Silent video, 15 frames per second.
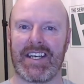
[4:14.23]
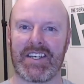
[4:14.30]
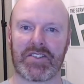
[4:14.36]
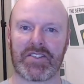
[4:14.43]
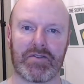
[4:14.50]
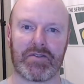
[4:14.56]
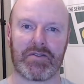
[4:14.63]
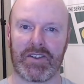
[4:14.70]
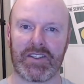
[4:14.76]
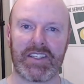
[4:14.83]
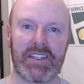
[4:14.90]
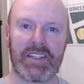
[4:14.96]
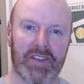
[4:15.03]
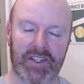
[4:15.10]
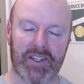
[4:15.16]
So if they're
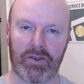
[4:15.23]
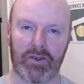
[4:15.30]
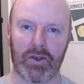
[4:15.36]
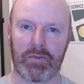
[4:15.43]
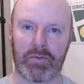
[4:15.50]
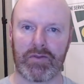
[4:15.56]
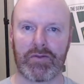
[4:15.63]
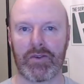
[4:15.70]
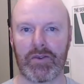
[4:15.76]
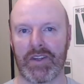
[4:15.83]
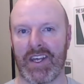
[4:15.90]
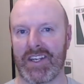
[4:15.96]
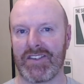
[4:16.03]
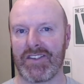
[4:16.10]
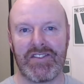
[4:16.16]
leaving the court before
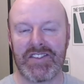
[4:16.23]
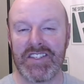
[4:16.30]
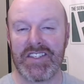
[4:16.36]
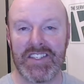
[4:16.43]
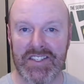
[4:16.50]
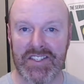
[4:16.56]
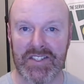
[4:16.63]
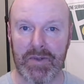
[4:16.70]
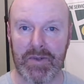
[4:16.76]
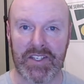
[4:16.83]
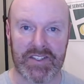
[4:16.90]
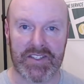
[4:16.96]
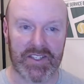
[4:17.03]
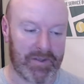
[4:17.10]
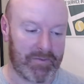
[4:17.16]
then, you just need to
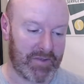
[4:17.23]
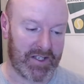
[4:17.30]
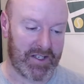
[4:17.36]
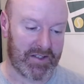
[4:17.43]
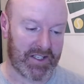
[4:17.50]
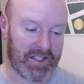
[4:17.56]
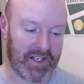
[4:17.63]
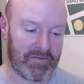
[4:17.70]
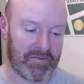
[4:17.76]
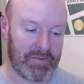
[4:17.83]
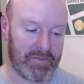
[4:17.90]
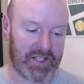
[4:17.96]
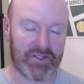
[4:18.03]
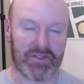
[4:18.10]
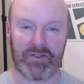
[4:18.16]
speak to them and kind of
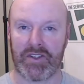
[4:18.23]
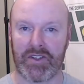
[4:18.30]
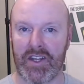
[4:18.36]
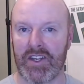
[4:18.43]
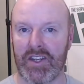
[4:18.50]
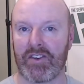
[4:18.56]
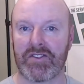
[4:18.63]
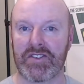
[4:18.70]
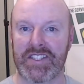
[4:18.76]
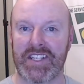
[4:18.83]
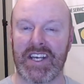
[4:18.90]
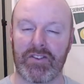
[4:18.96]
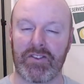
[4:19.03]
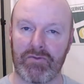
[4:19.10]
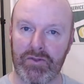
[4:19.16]
make sure that they
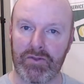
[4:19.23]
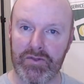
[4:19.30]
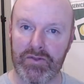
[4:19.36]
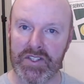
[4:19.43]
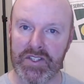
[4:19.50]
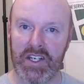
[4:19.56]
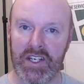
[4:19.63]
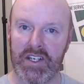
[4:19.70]
understand the rules.